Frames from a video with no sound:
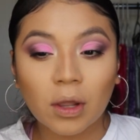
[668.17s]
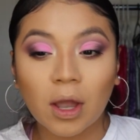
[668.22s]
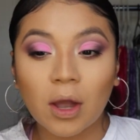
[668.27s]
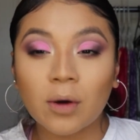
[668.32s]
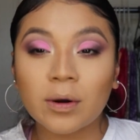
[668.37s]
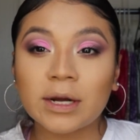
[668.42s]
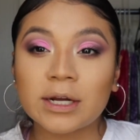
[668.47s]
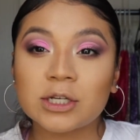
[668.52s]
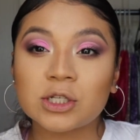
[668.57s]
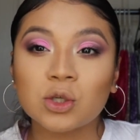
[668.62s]

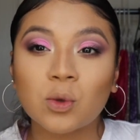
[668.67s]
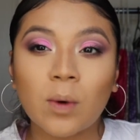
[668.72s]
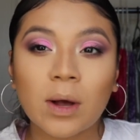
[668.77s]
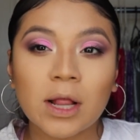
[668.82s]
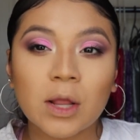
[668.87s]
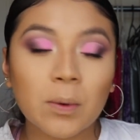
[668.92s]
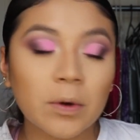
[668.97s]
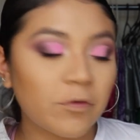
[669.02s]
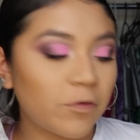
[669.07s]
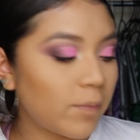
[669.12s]
Okay, so
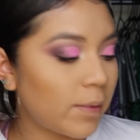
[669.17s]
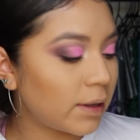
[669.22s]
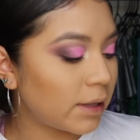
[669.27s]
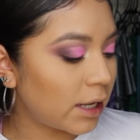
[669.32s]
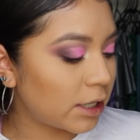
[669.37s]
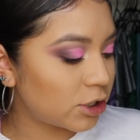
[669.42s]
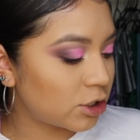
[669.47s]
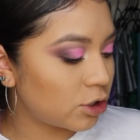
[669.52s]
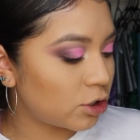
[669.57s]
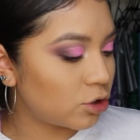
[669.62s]
while I wait for my
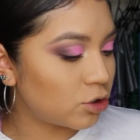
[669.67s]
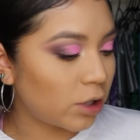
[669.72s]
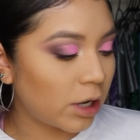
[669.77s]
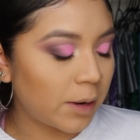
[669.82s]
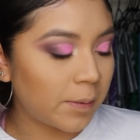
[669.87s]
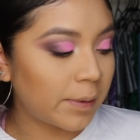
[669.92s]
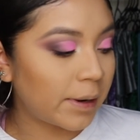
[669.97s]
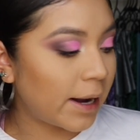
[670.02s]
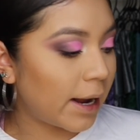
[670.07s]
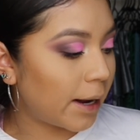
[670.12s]
lashes to dry,
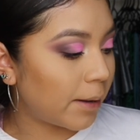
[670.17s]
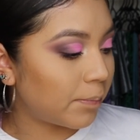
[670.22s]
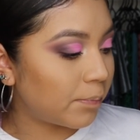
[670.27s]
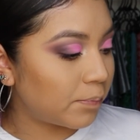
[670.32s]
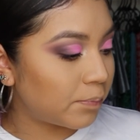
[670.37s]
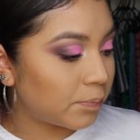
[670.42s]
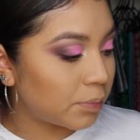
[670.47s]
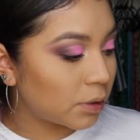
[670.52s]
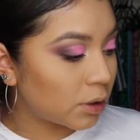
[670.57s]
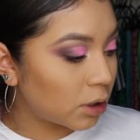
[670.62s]
I'm going to add
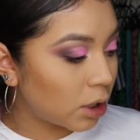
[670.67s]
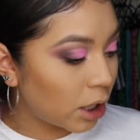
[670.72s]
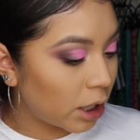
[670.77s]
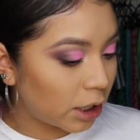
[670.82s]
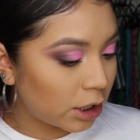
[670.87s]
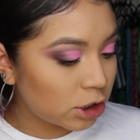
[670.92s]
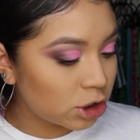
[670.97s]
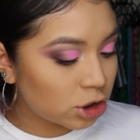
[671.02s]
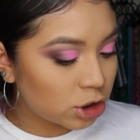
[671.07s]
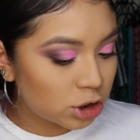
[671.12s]

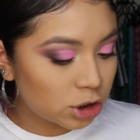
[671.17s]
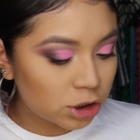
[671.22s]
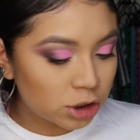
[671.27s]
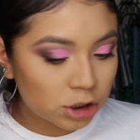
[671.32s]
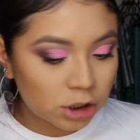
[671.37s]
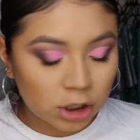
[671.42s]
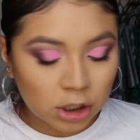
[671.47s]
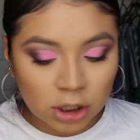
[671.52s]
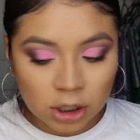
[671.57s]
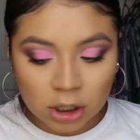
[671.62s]
blush.